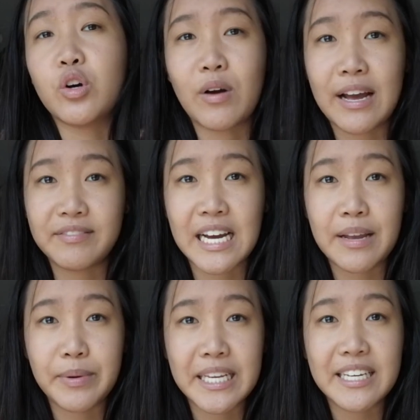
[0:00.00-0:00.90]
don't have
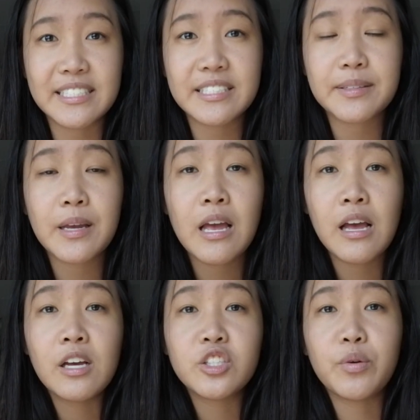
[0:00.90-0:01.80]
diabetes.
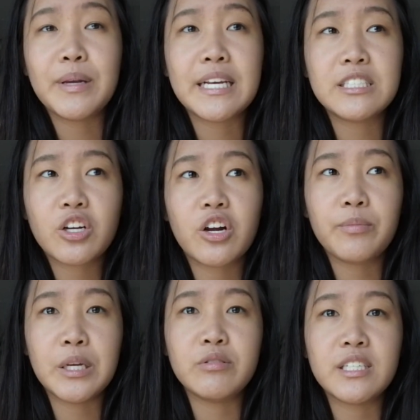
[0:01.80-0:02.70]
So because our
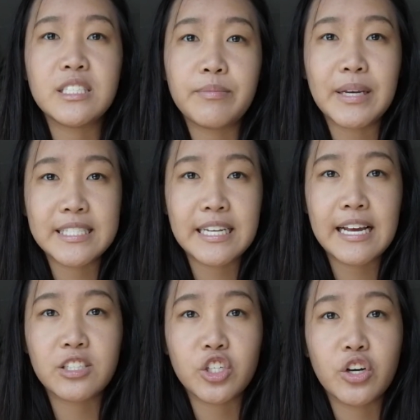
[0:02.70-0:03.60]
immune system isn't
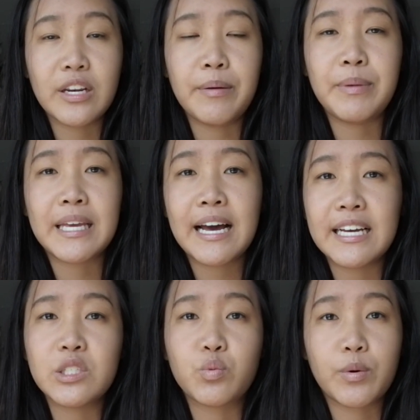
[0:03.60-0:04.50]
as good and
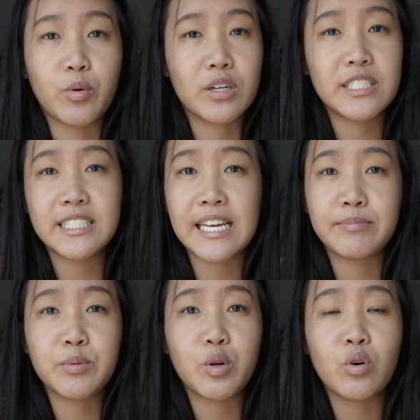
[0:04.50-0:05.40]
because we're more
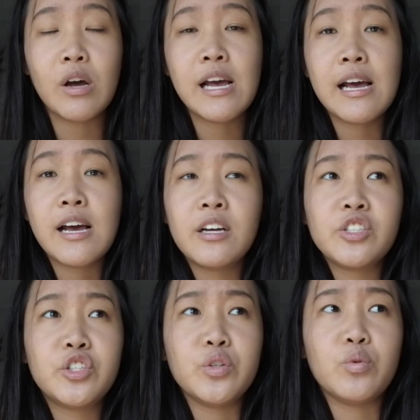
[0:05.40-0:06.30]
susceptible
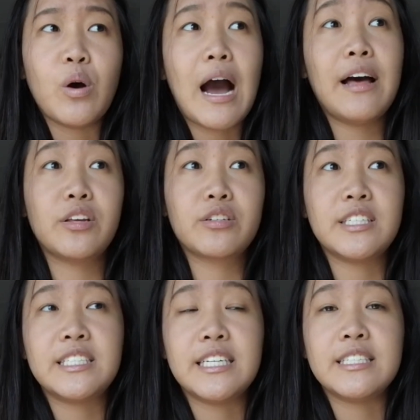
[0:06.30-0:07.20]
to other
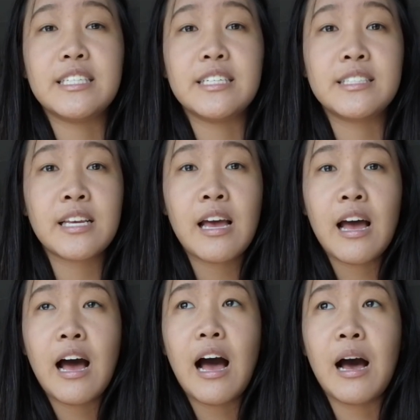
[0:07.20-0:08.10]
diseases,
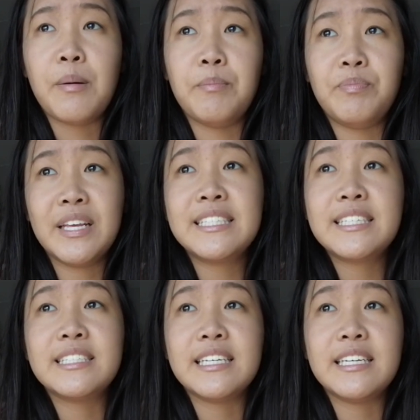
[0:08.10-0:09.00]
this
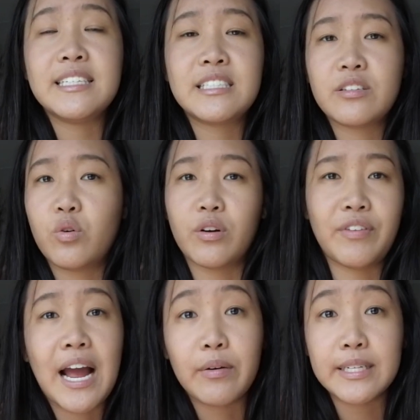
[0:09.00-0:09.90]
disease or
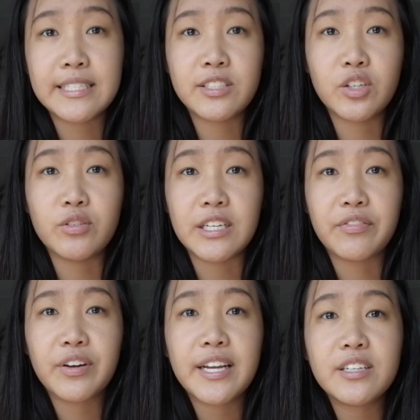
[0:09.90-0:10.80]
virus is no
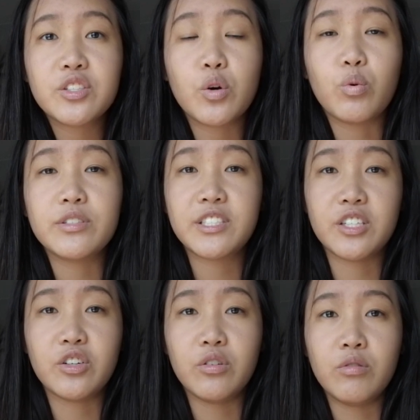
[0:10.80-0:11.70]
different, so we'll
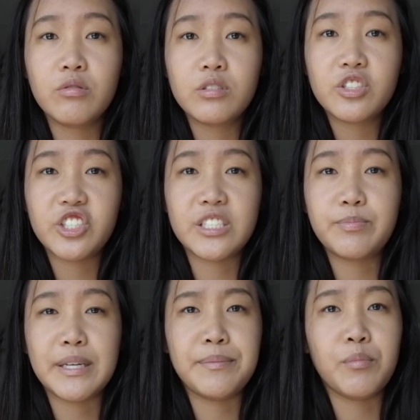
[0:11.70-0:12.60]
still
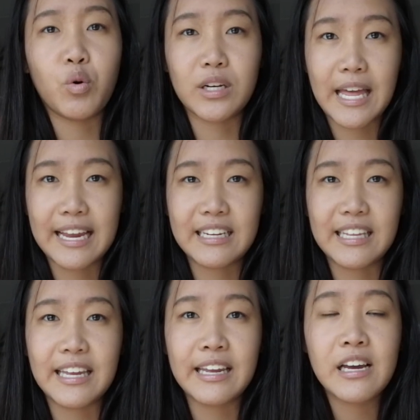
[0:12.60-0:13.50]
just be more
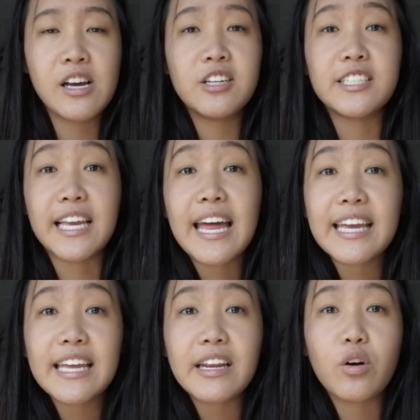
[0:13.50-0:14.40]
likely to get
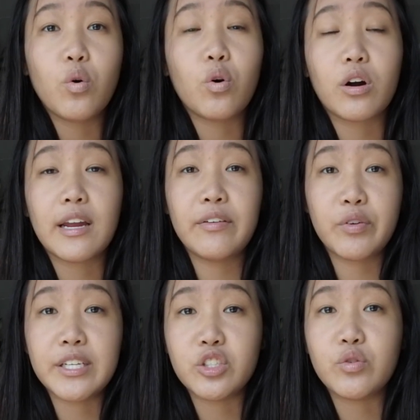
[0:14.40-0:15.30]
it, or if
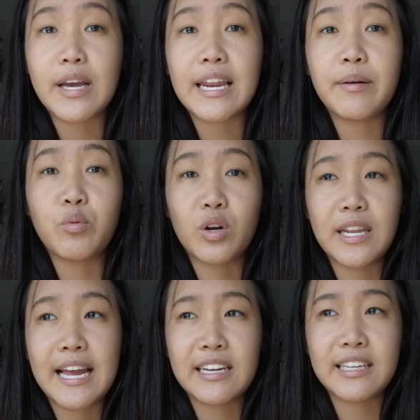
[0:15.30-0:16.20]
we do get it, more
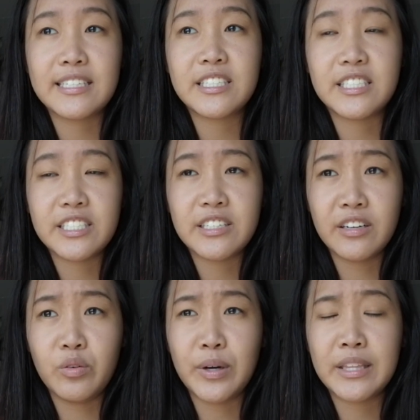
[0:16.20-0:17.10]
likely to
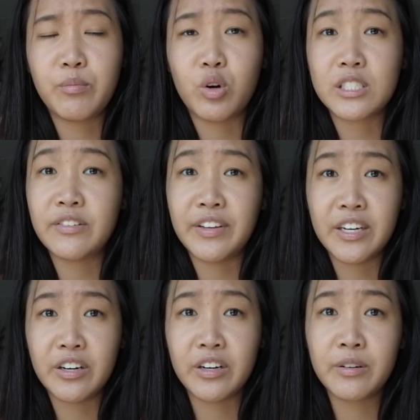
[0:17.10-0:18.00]
deal with more
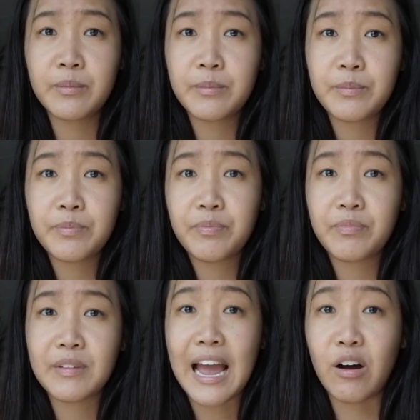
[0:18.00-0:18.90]
severe
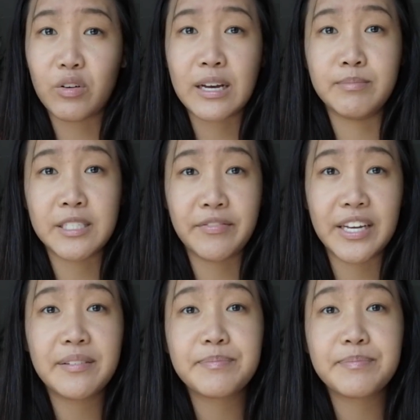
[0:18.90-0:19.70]
outcomes of it.